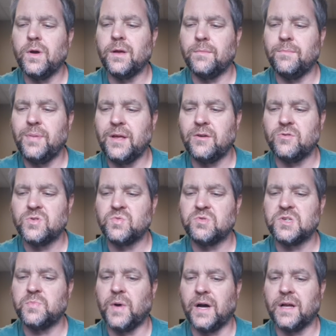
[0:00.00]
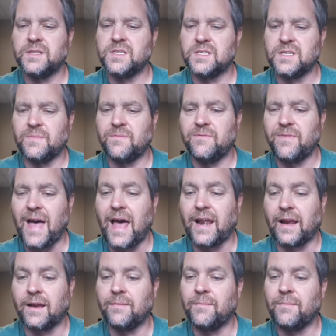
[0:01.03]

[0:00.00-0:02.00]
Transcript: in Peter's response is emphatic.